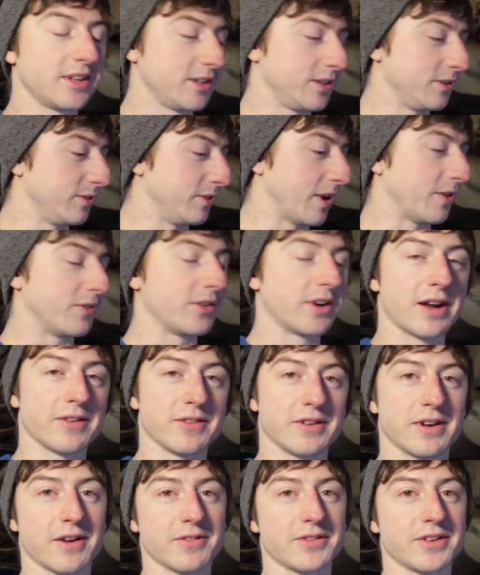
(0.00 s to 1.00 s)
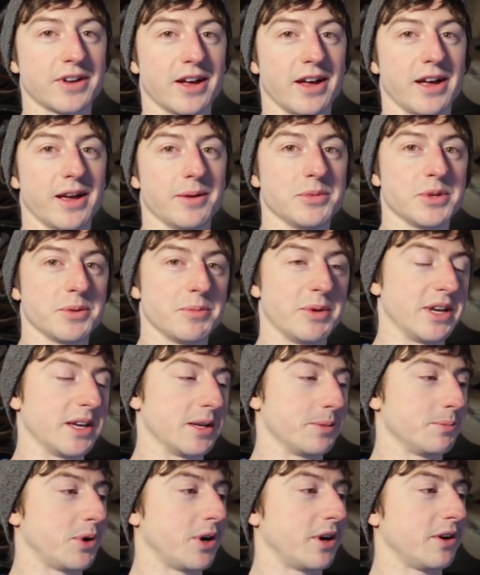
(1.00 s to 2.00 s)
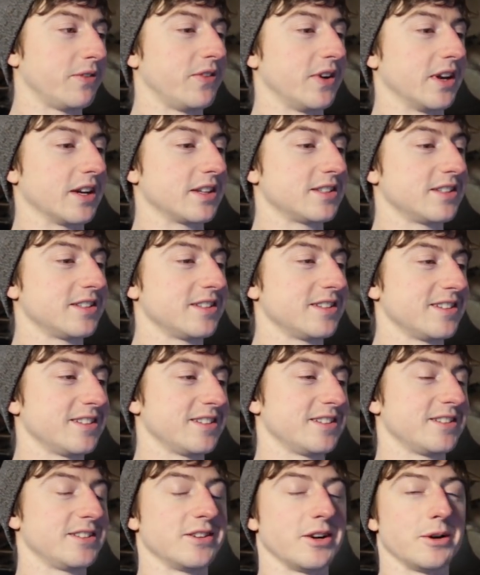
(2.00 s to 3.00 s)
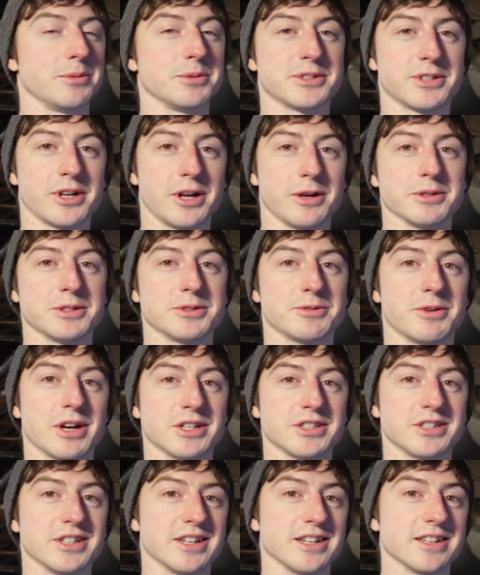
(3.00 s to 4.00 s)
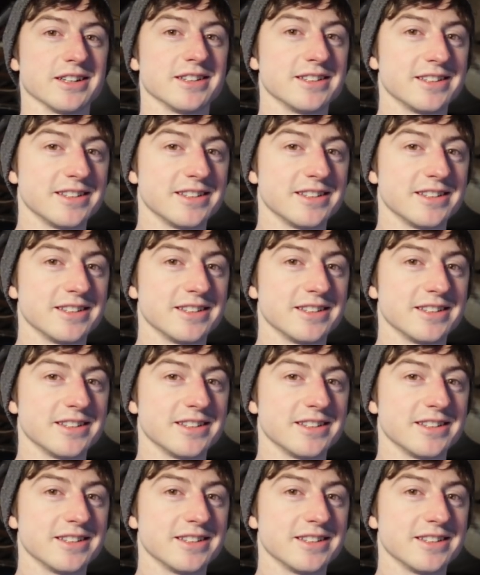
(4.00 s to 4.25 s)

you never have enough time to make it perfect. You're almost always rushing.